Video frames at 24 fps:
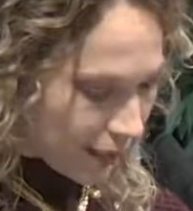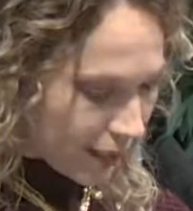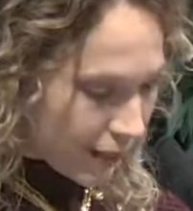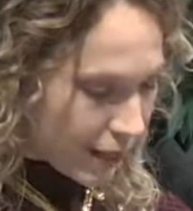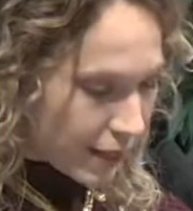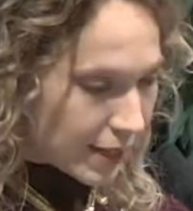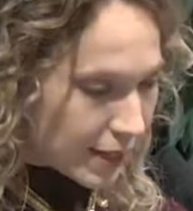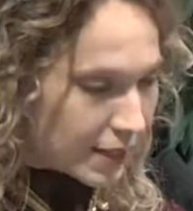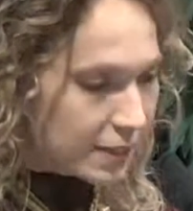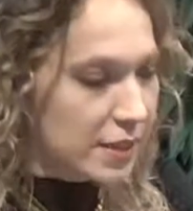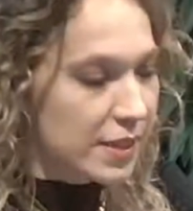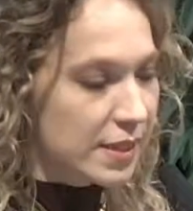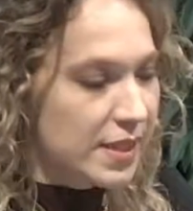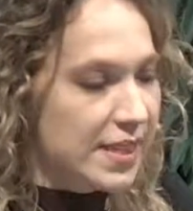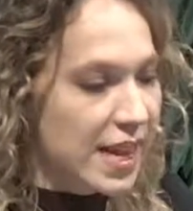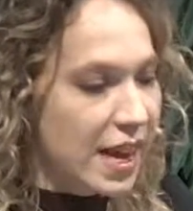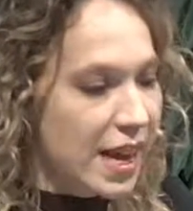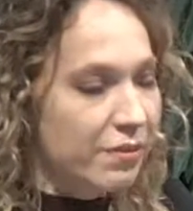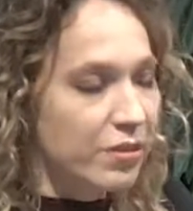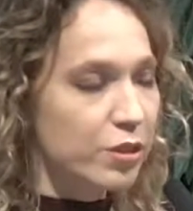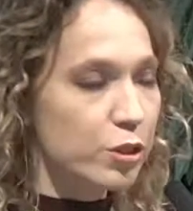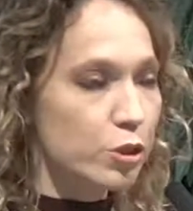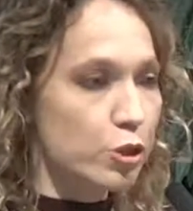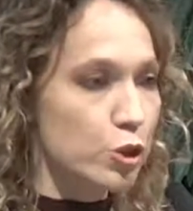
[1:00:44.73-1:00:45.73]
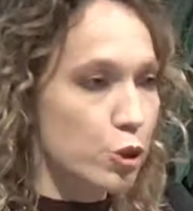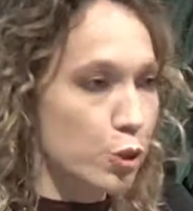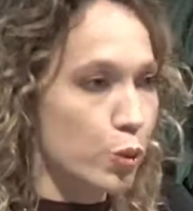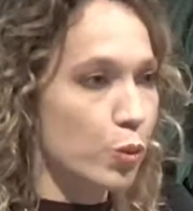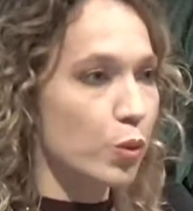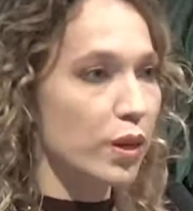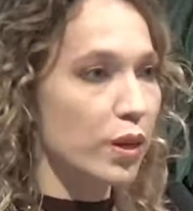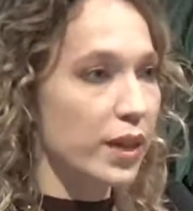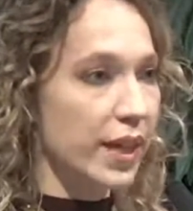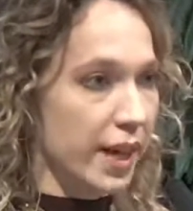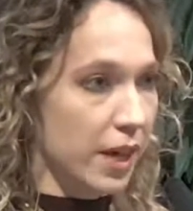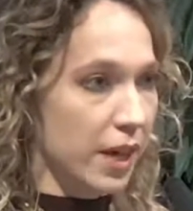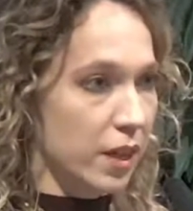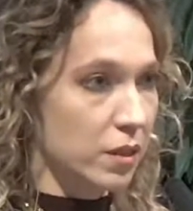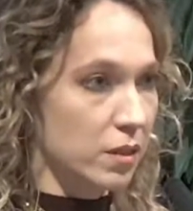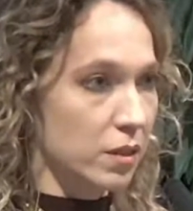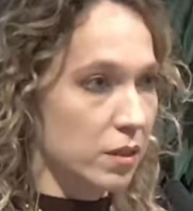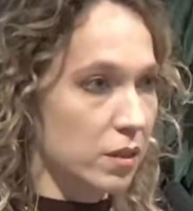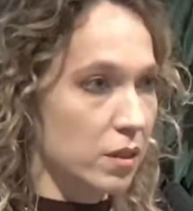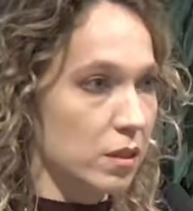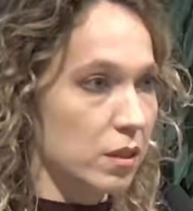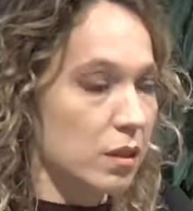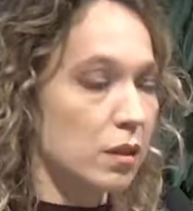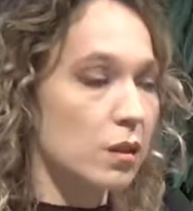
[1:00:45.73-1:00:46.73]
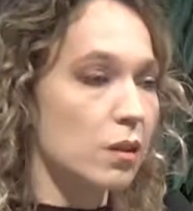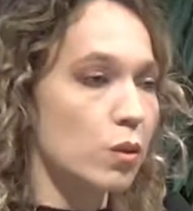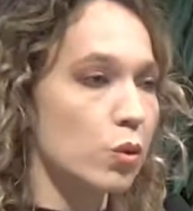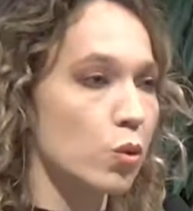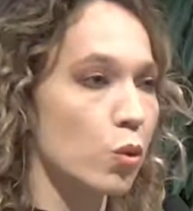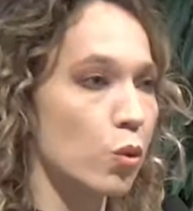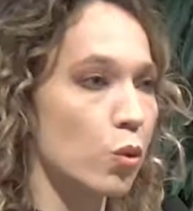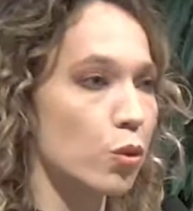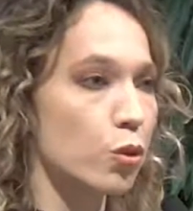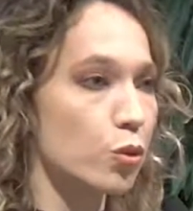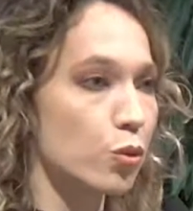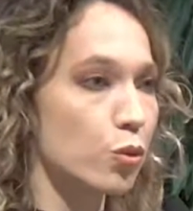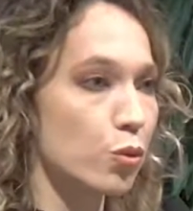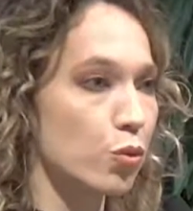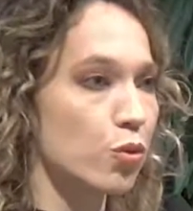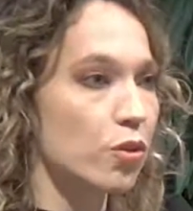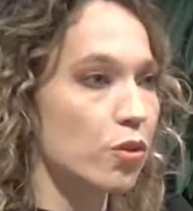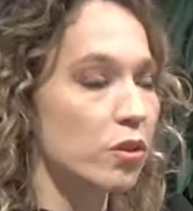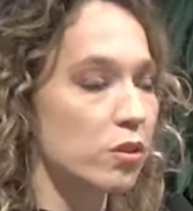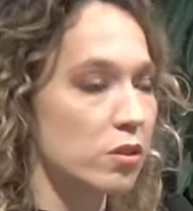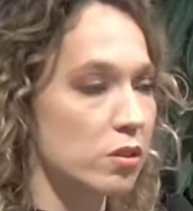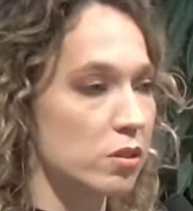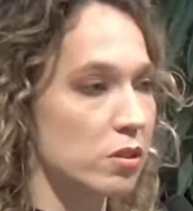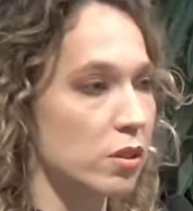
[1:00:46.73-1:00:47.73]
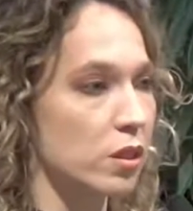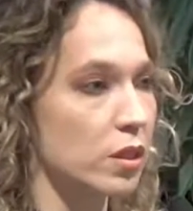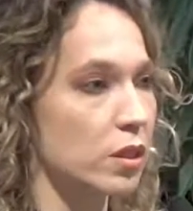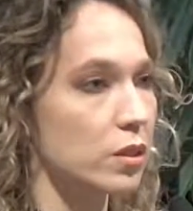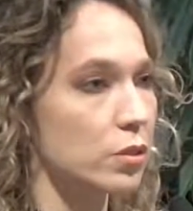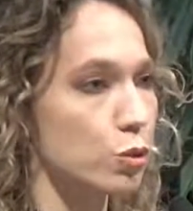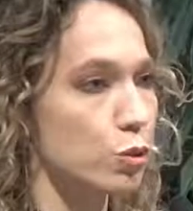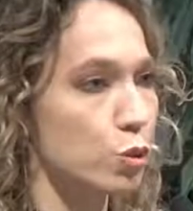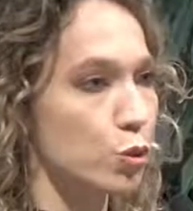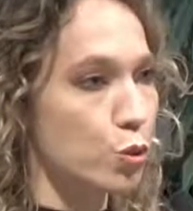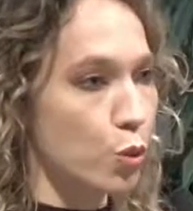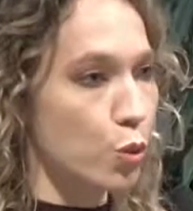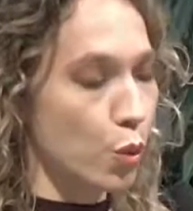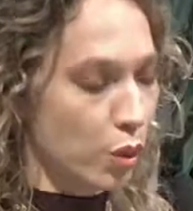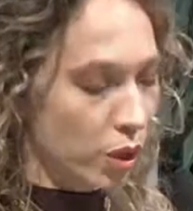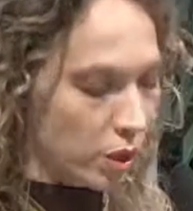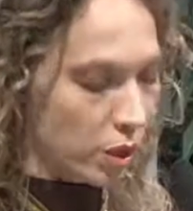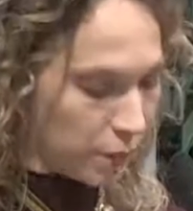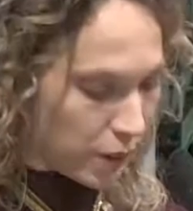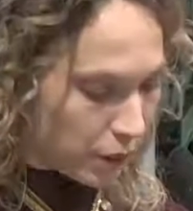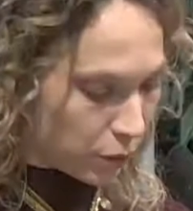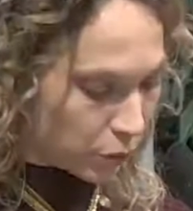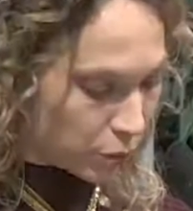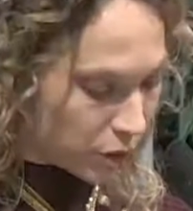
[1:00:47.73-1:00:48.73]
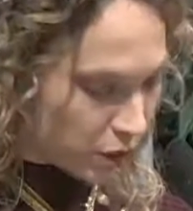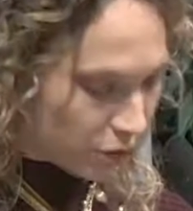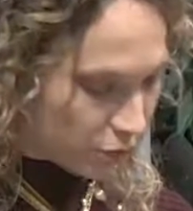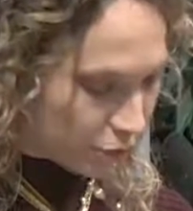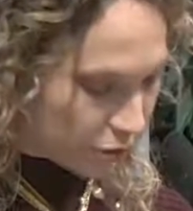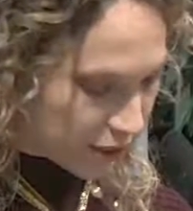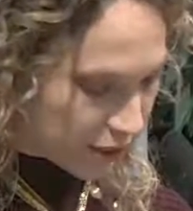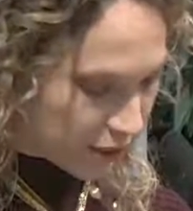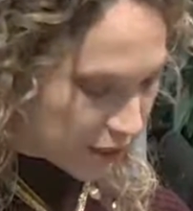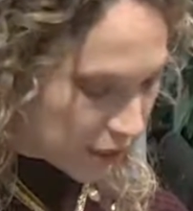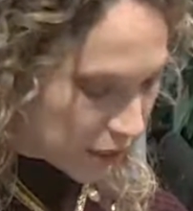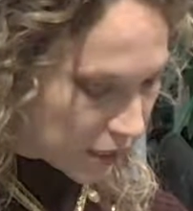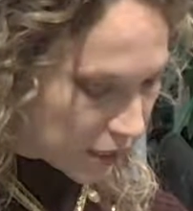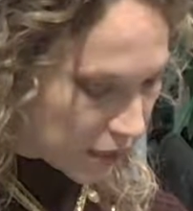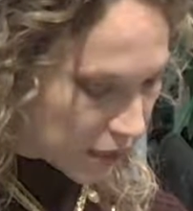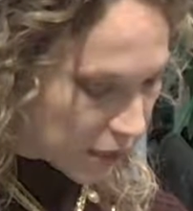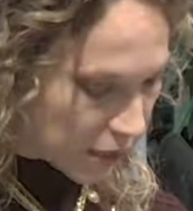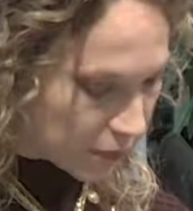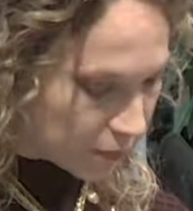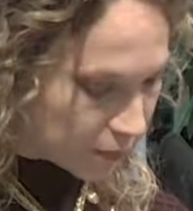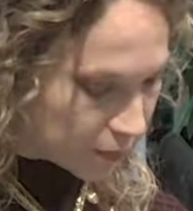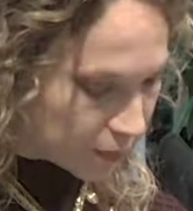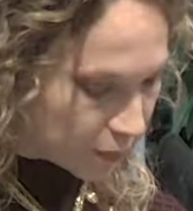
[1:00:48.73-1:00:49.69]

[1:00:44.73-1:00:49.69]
It is never too late nor too early to talk about differences,